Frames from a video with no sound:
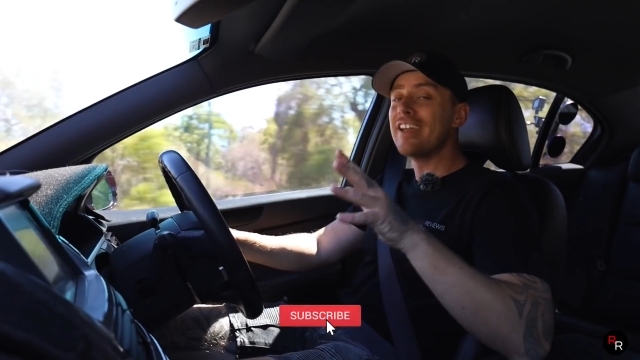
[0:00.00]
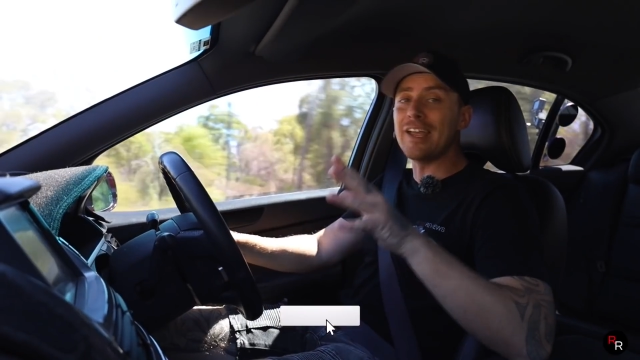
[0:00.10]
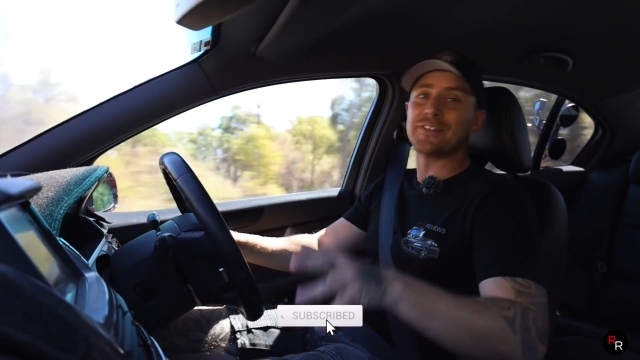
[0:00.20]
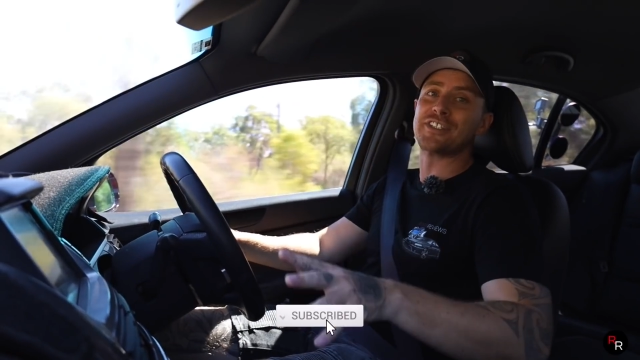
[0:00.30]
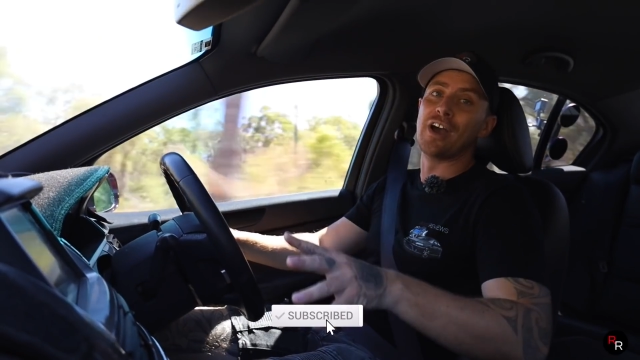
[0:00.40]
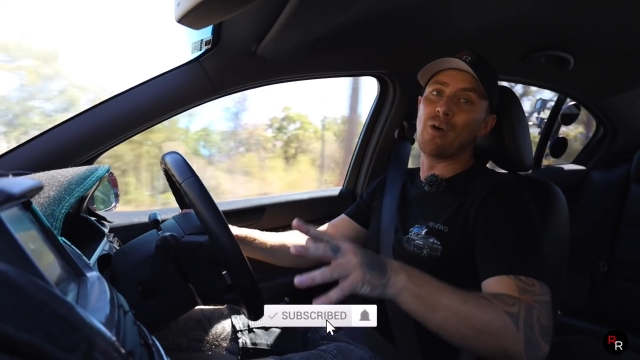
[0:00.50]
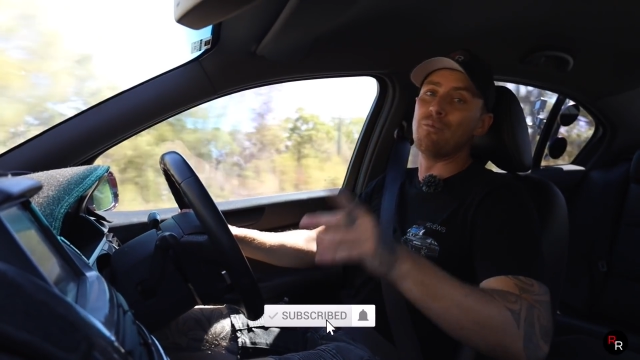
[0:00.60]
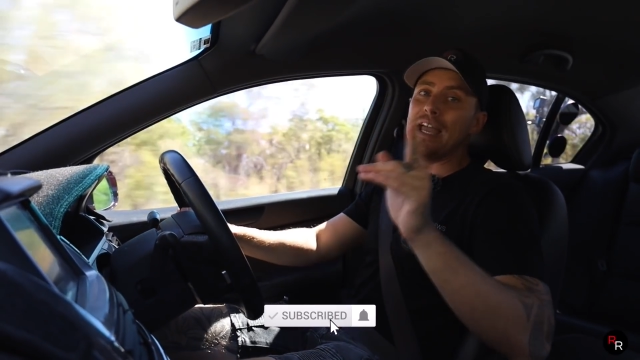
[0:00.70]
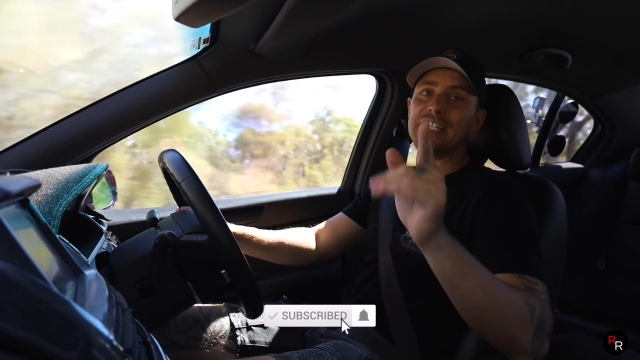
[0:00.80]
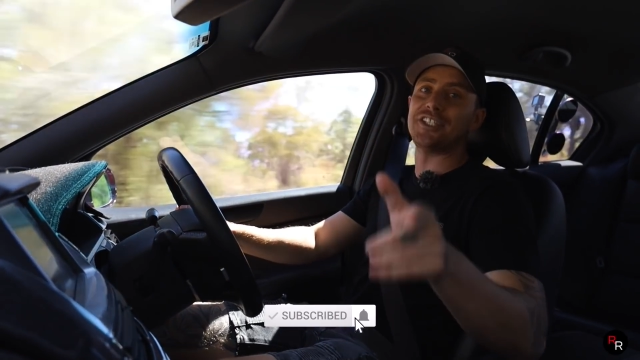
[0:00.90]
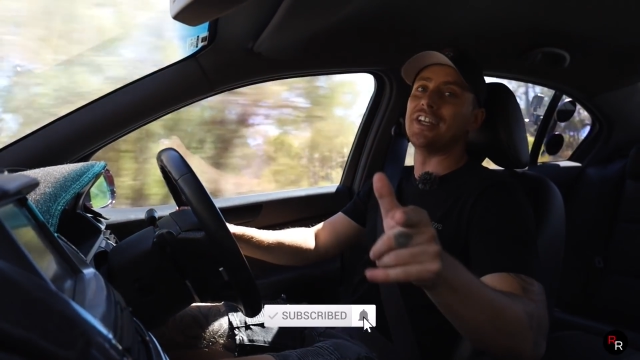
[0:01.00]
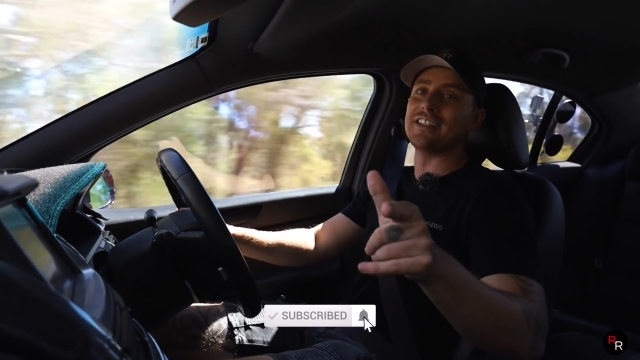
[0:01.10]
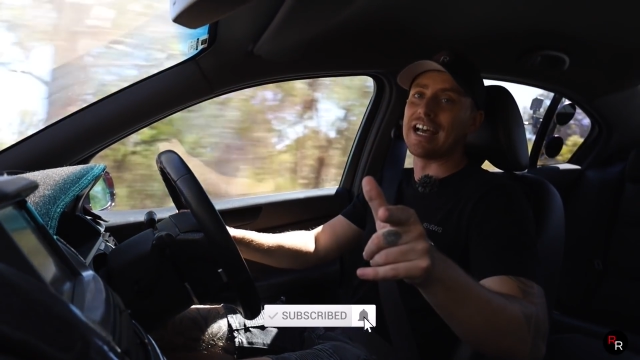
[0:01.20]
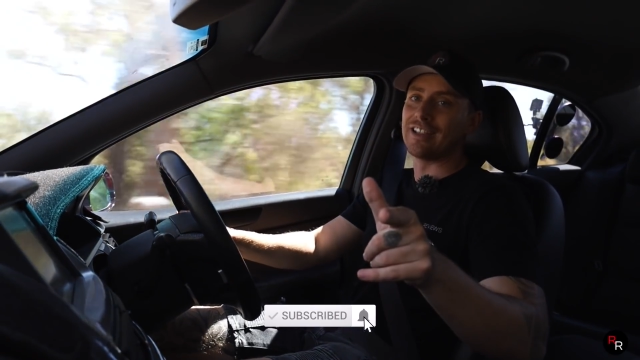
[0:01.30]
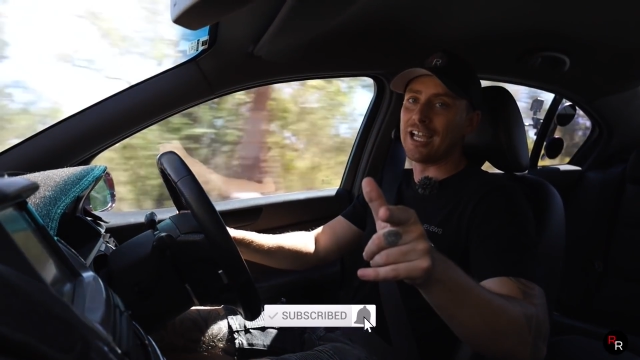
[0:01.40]
If so, make sure you
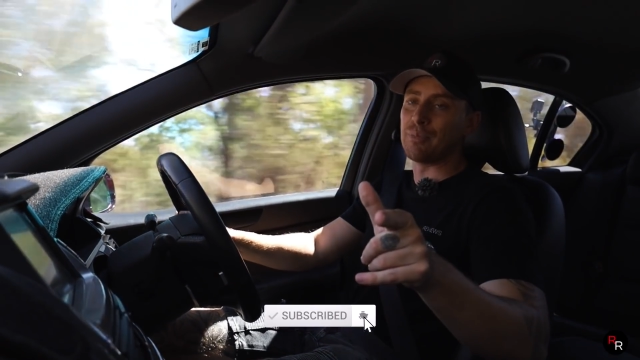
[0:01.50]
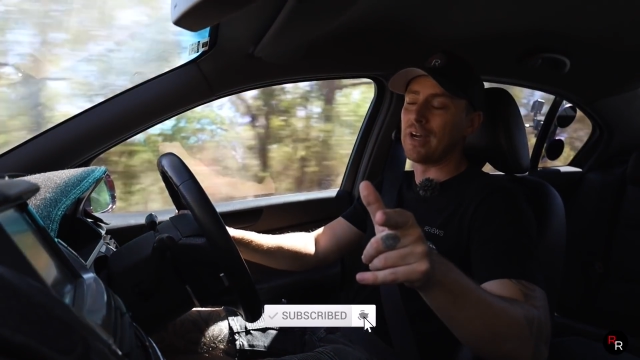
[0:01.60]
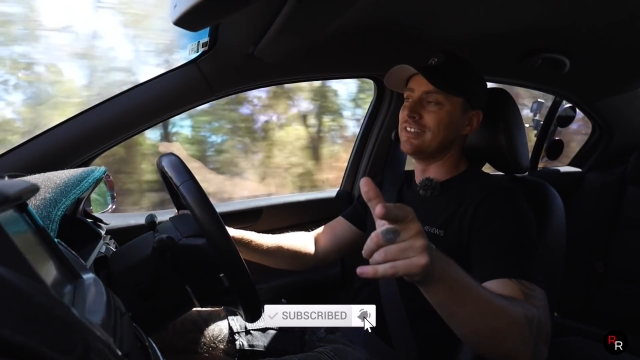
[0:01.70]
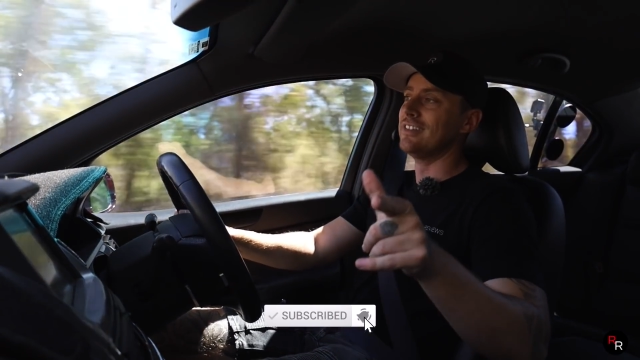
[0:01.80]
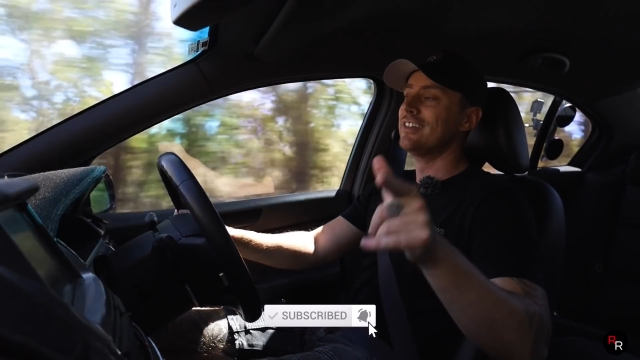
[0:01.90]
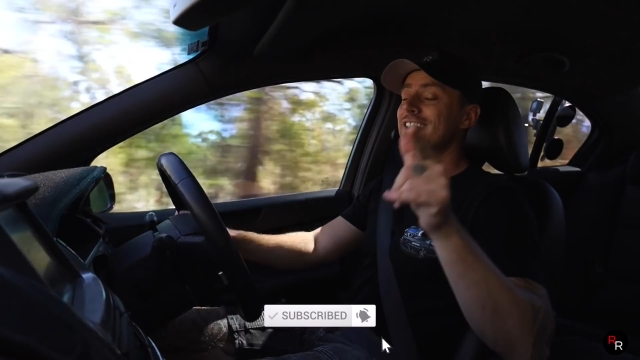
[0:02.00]
hit that like button.